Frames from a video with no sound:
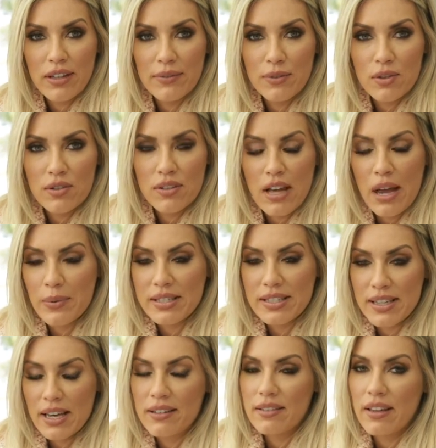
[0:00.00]
levels. I
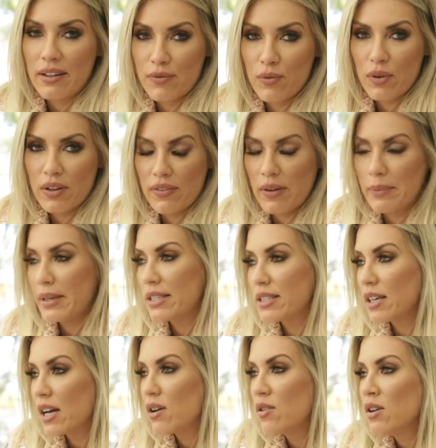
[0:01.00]
was dead like 45
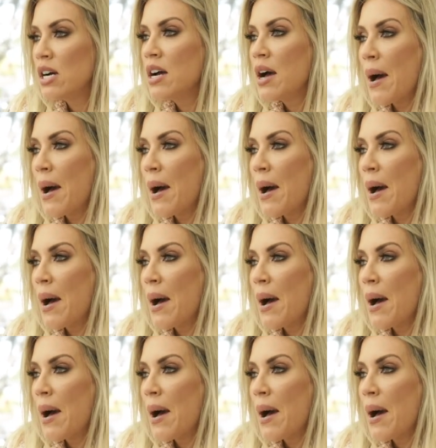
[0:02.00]
minutes ago.